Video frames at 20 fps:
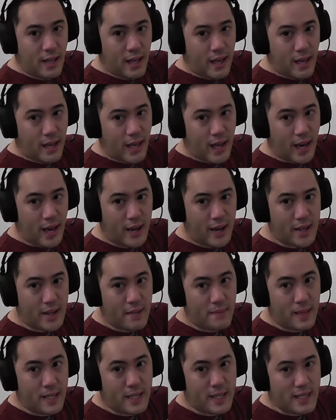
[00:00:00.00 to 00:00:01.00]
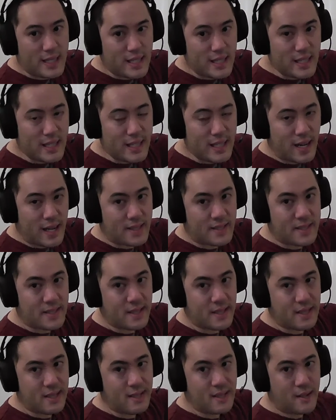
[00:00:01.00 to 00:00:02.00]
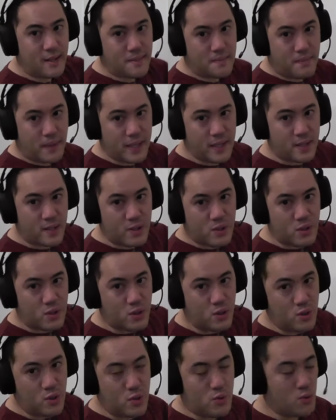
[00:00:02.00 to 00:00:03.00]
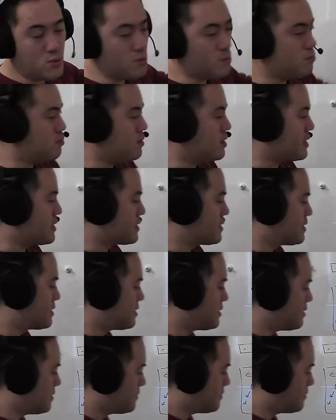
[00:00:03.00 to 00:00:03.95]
How did he make E constant? By using 2 plates.